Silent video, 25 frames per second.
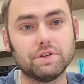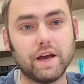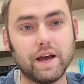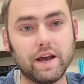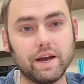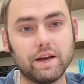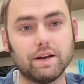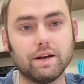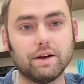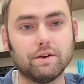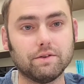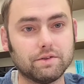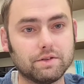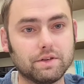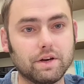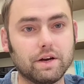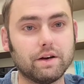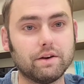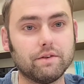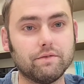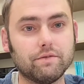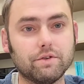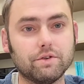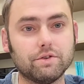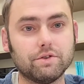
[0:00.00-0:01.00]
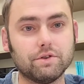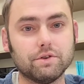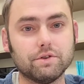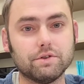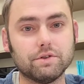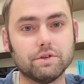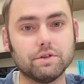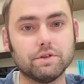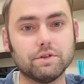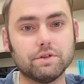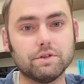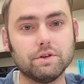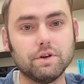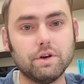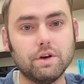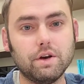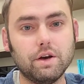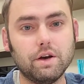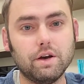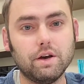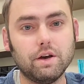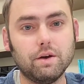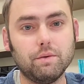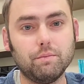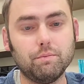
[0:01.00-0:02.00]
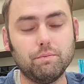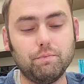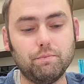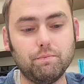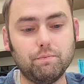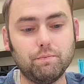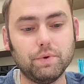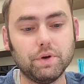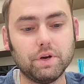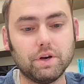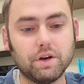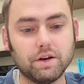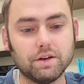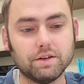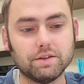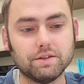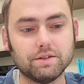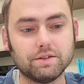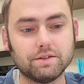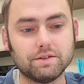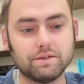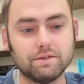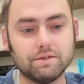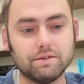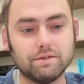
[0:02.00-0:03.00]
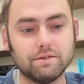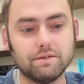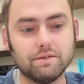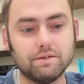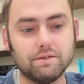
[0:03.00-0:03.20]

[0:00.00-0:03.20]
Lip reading: and outside of the churches, because